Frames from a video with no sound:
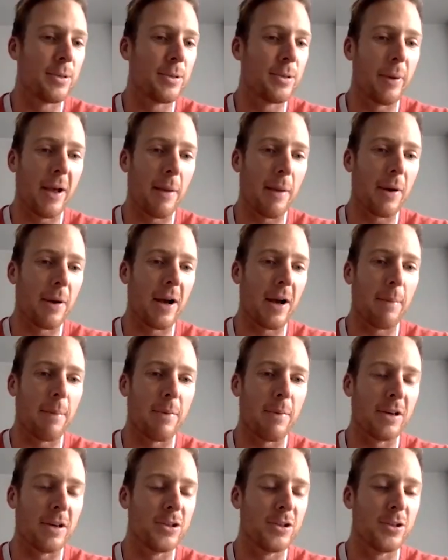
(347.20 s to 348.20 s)
to pick up a
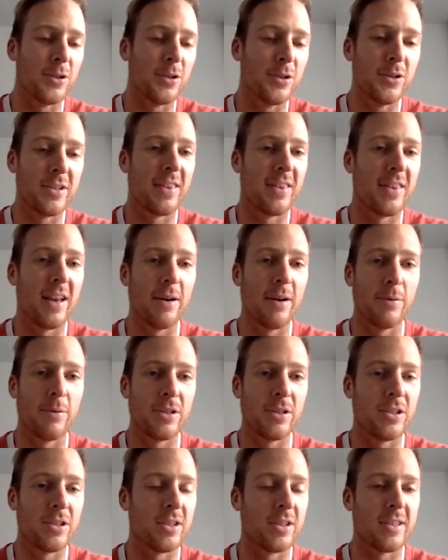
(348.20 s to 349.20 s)
couple of 2s, and then it was
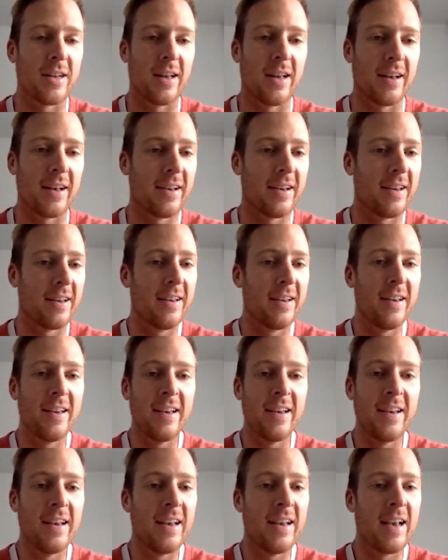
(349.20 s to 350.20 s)
just
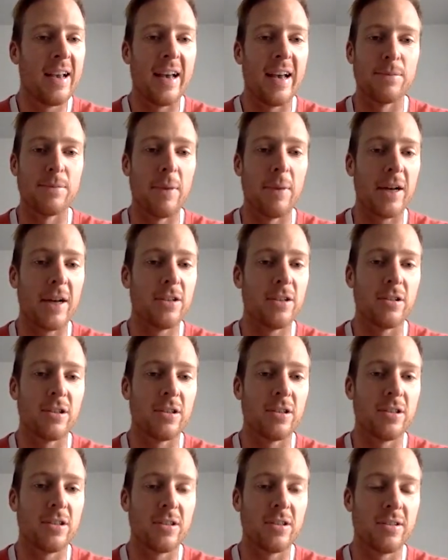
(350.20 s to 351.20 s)
as much
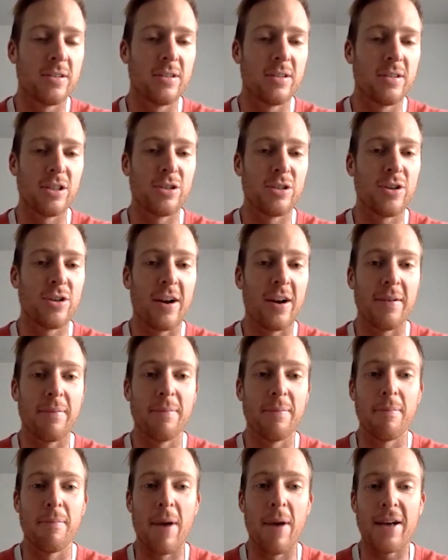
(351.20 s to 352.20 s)
as just try and
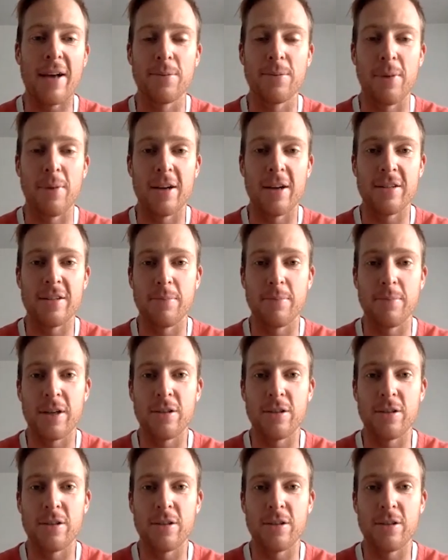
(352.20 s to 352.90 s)
maximize as much as